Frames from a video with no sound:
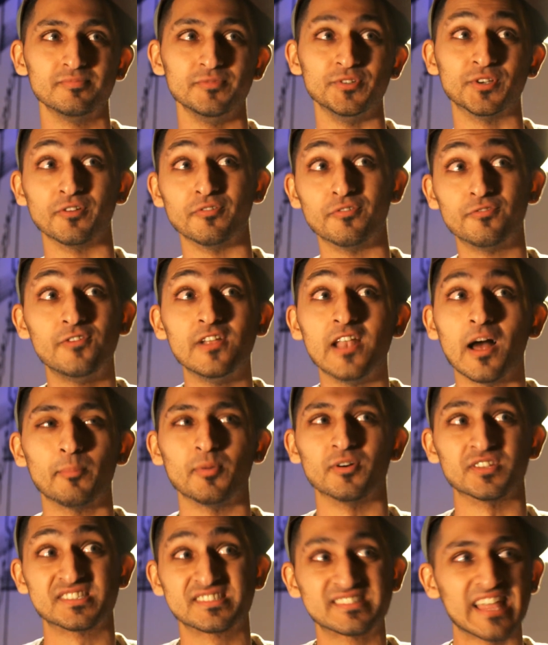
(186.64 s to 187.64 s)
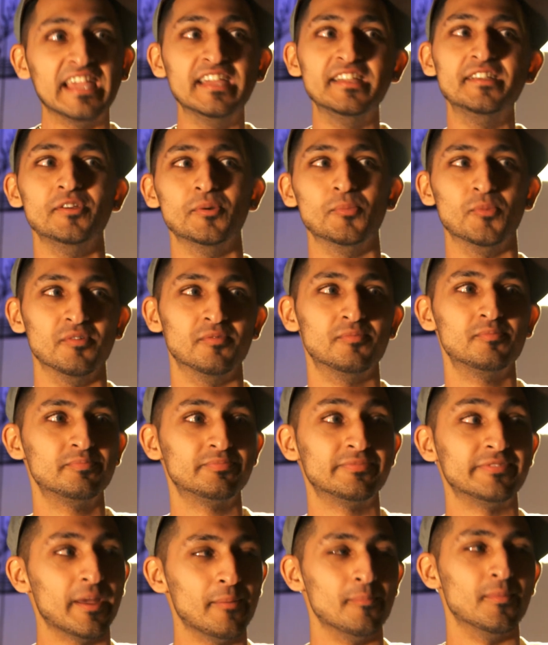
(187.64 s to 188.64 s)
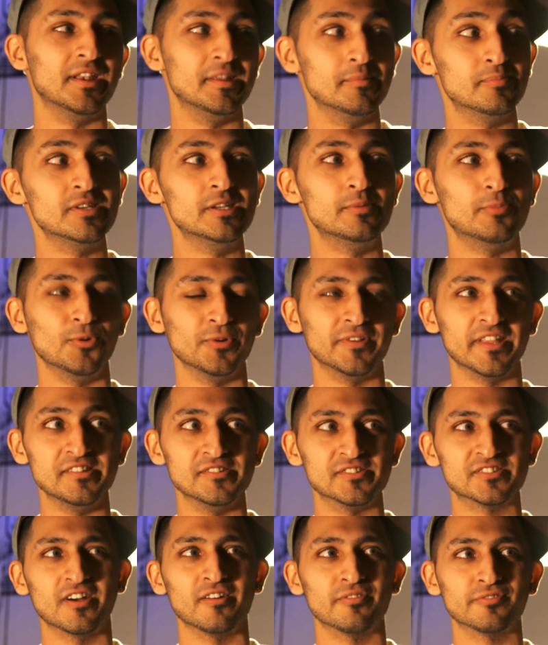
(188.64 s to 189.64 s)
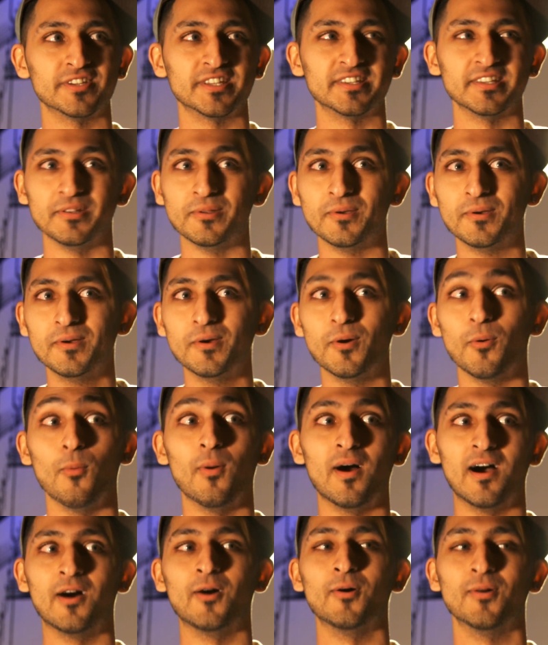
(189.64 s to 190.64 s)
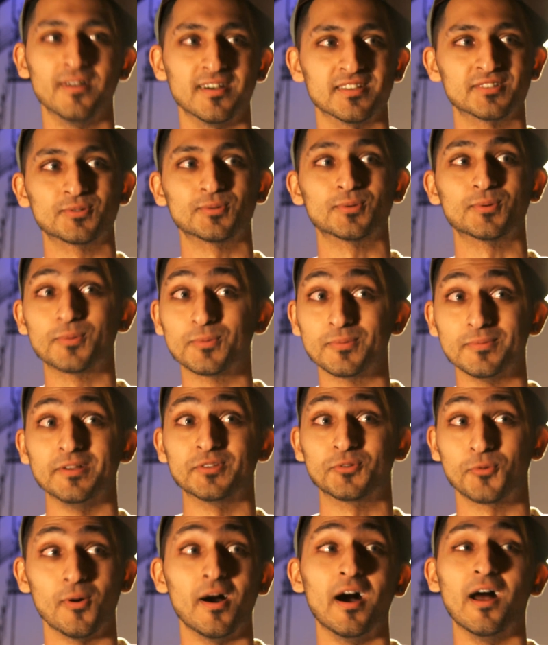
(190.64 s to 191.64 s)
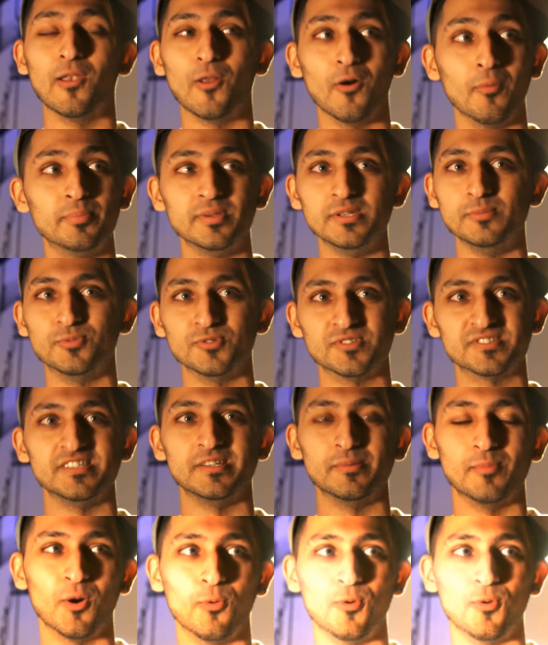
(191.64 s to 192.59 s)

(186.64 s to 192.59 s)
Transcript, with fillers: you can fill up a stadium with that many people, then you start thinking, wow, that's quite a lot of people seeing my